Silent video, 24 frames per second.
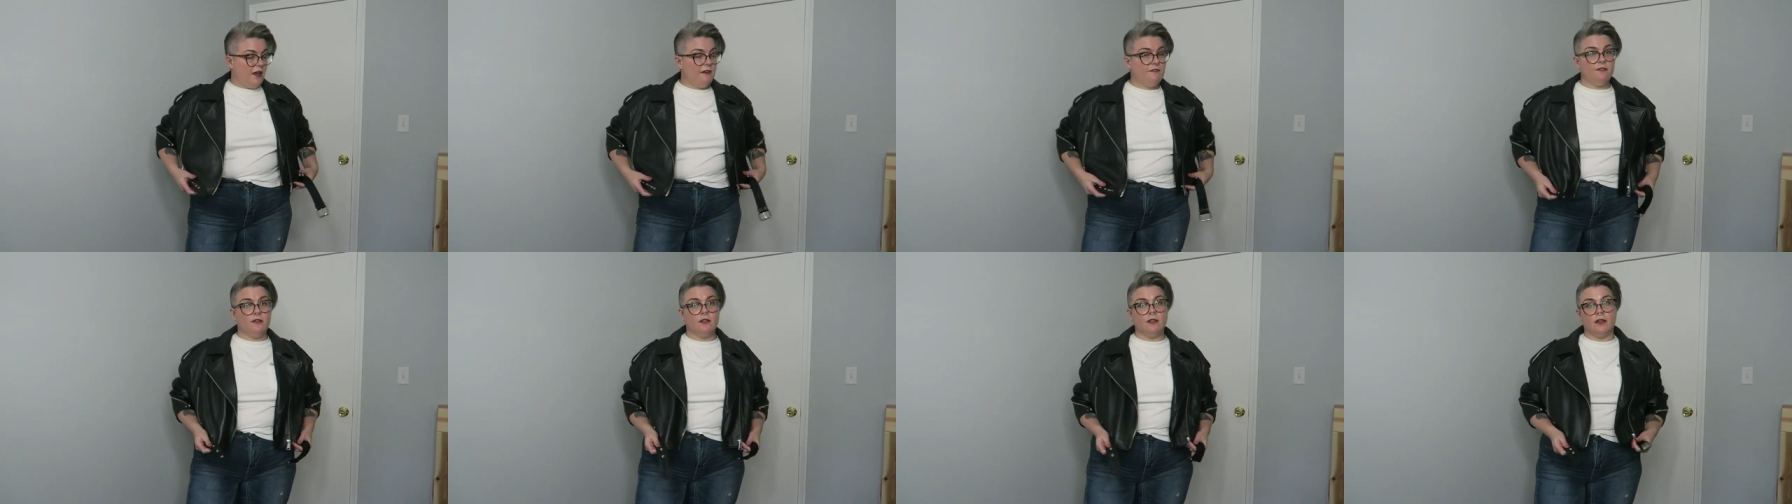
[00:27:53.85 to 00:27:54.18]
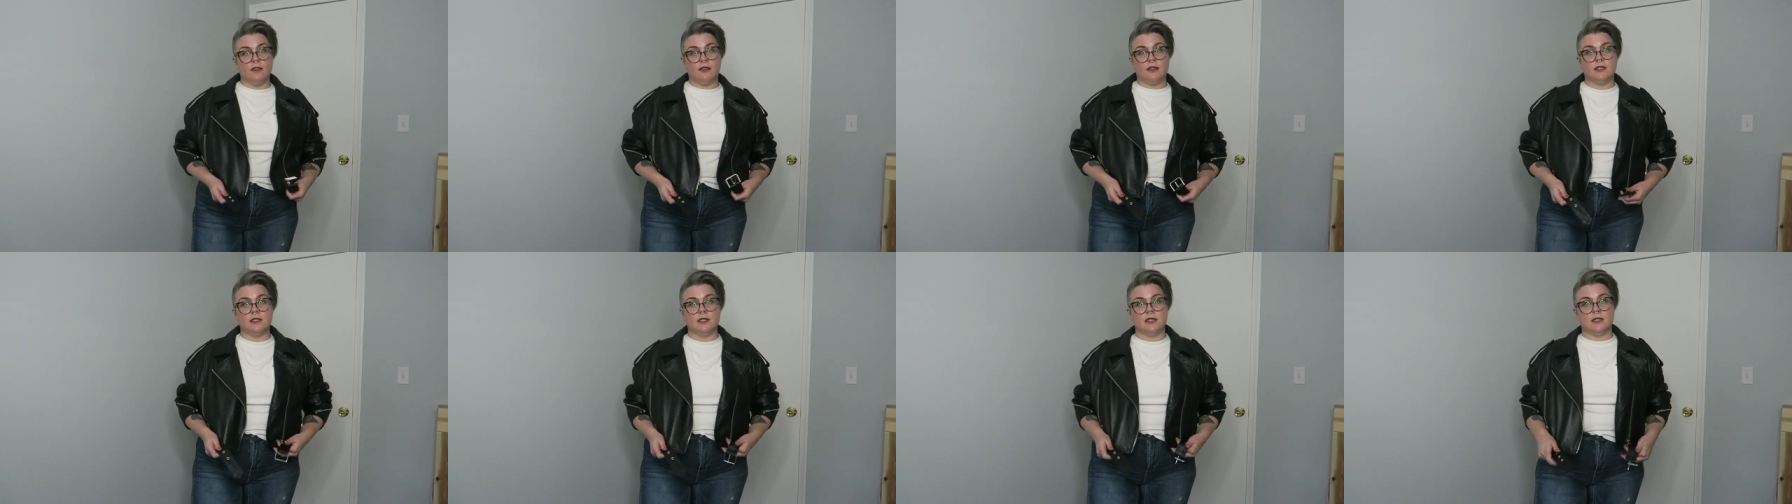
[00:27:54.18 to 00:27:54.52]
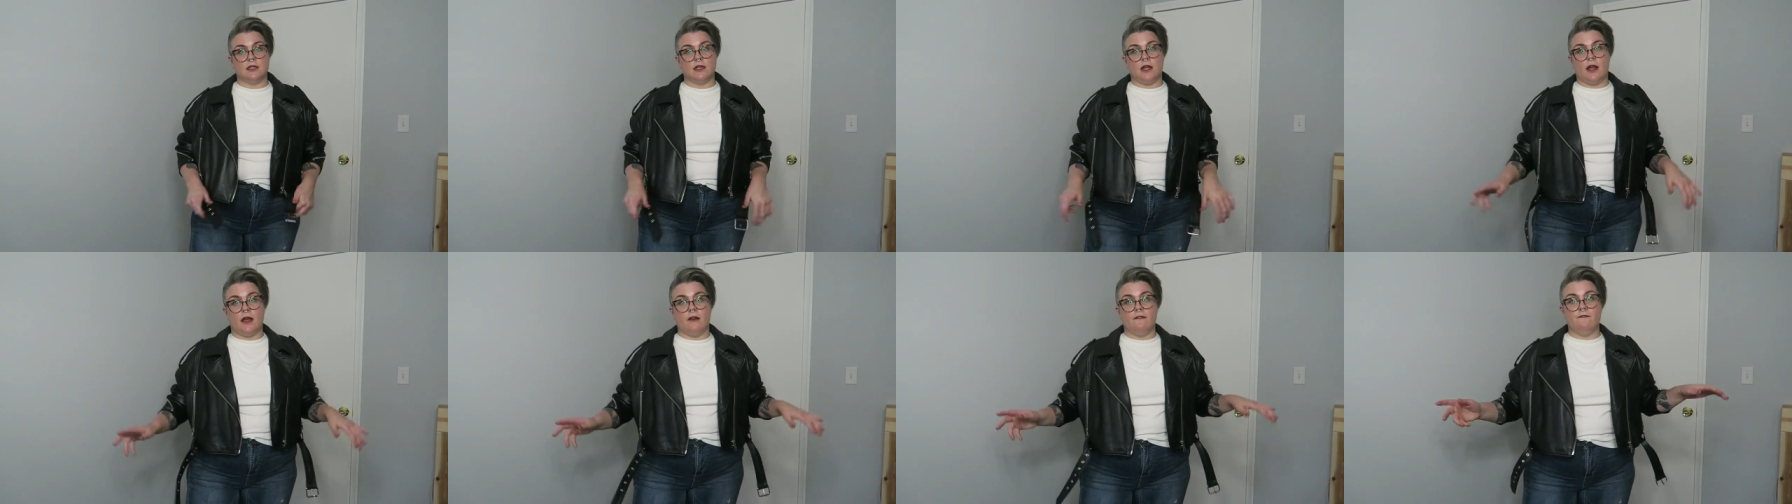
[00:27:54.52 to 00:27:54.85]
I feel like this
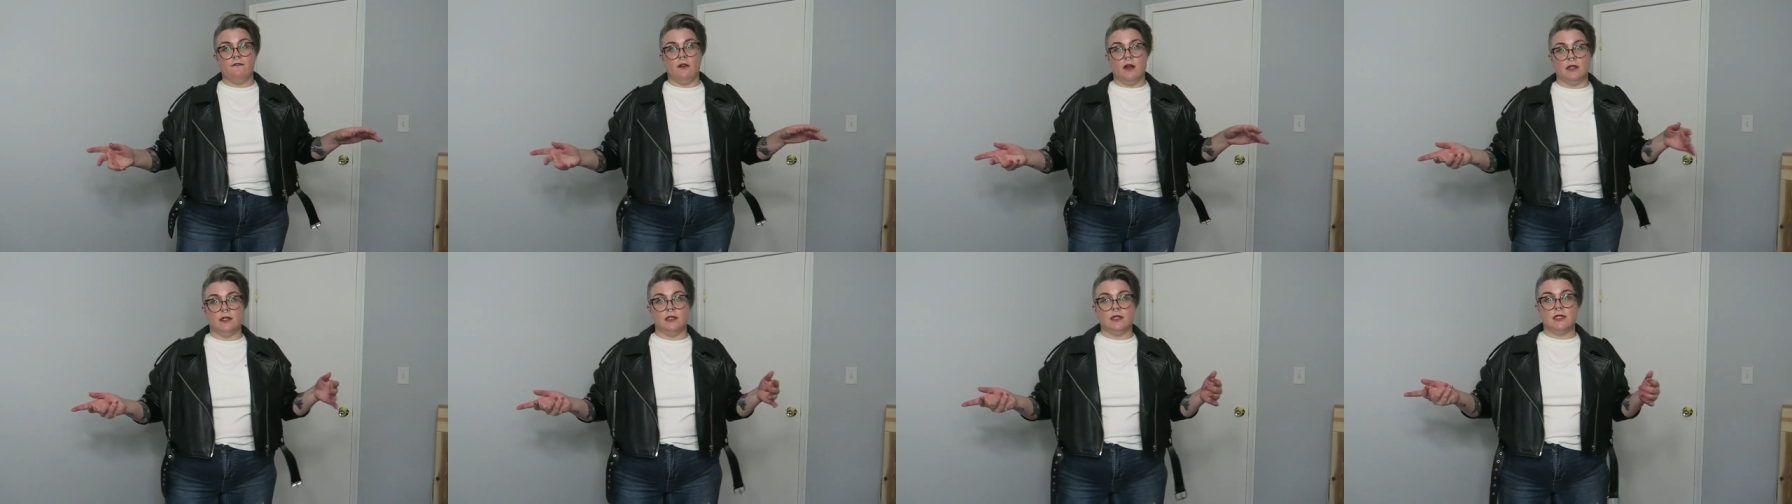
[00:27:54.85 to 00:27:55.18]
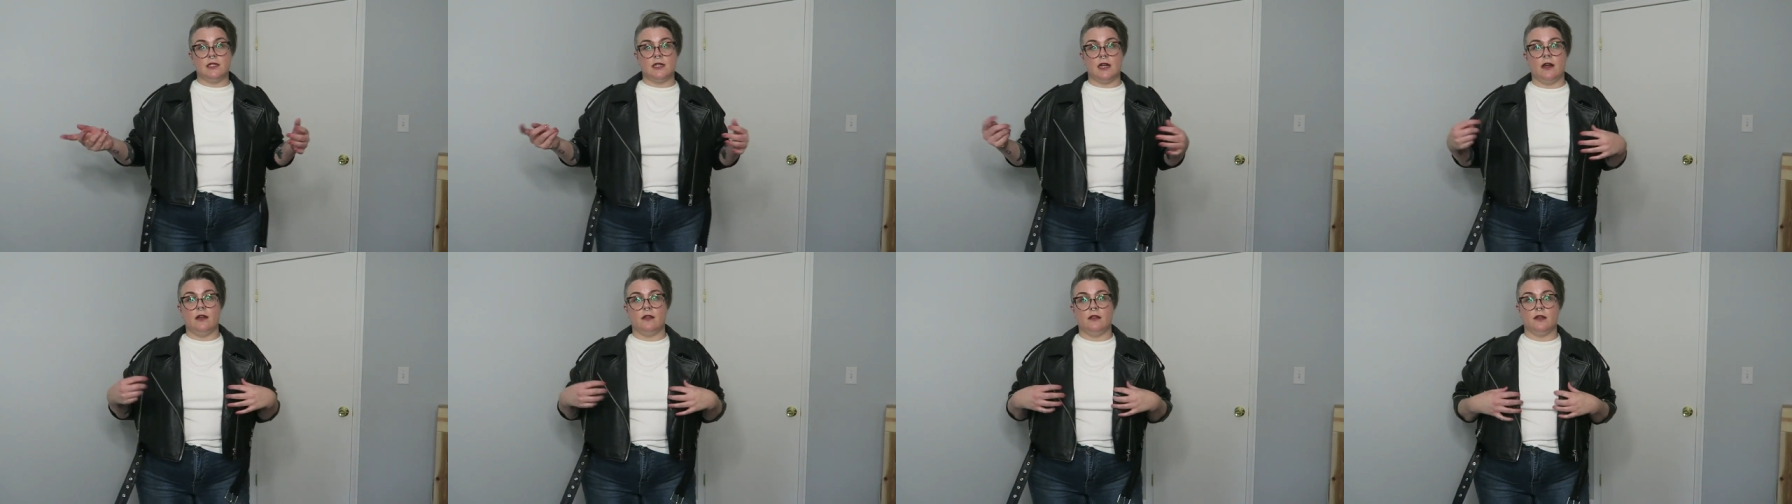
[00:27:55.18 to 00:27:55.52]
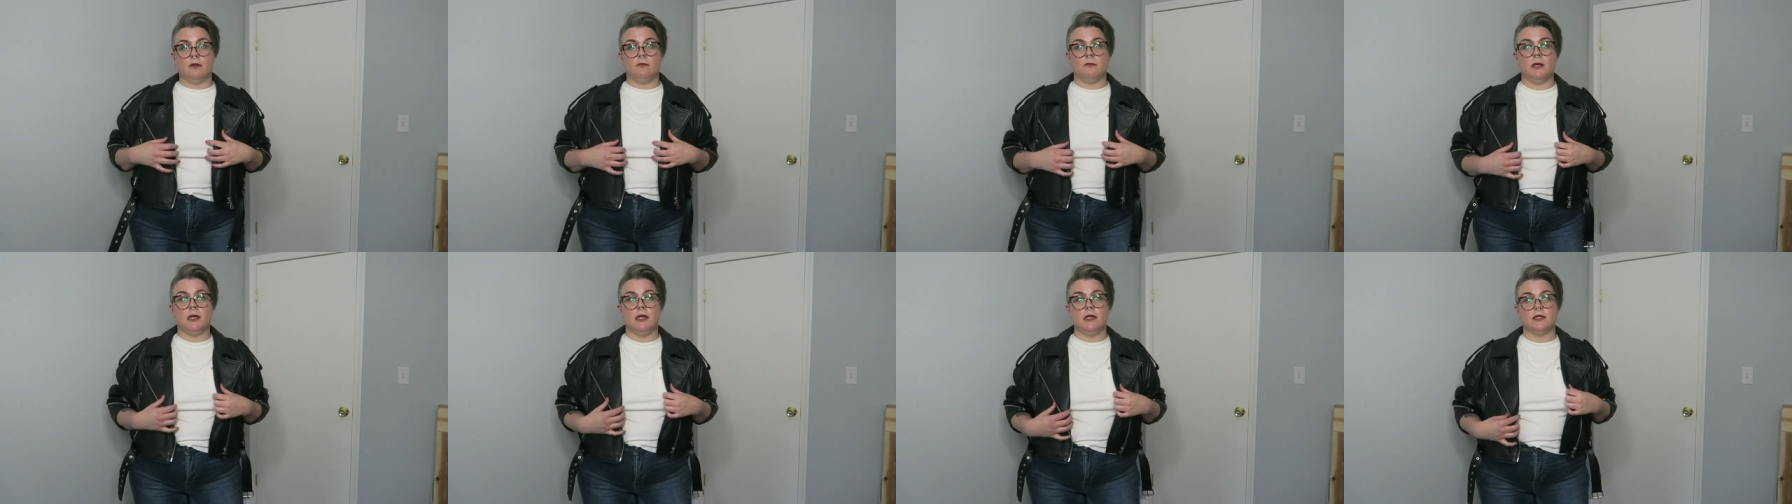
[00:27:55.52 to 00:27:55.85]
is like a fun
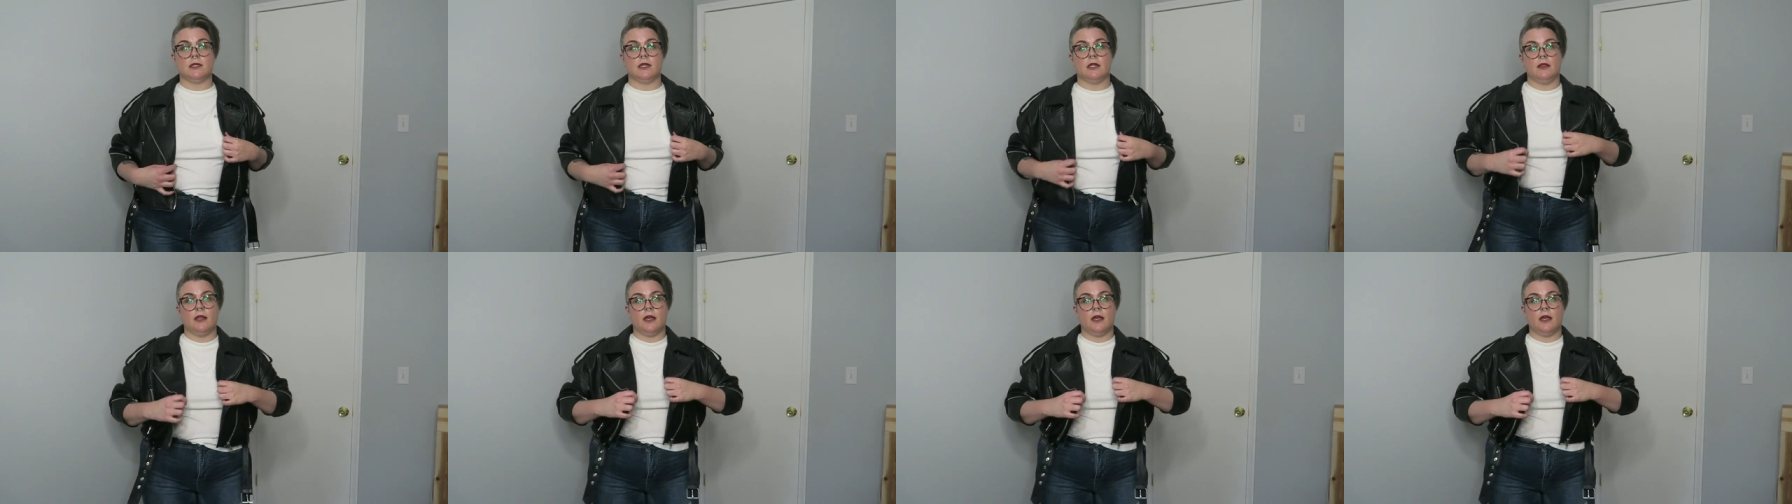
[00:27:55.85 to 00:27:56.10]
styling piece,